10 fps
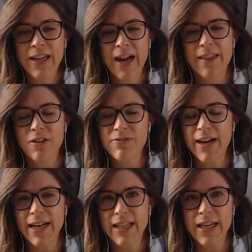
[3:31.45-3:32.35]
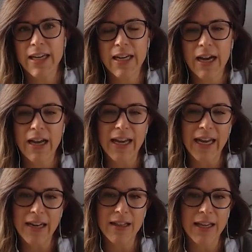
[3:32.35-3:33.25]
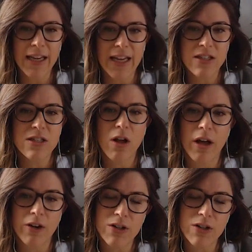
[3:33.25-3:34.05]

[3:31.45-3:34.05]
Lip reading: And then finally, handling at slaughter.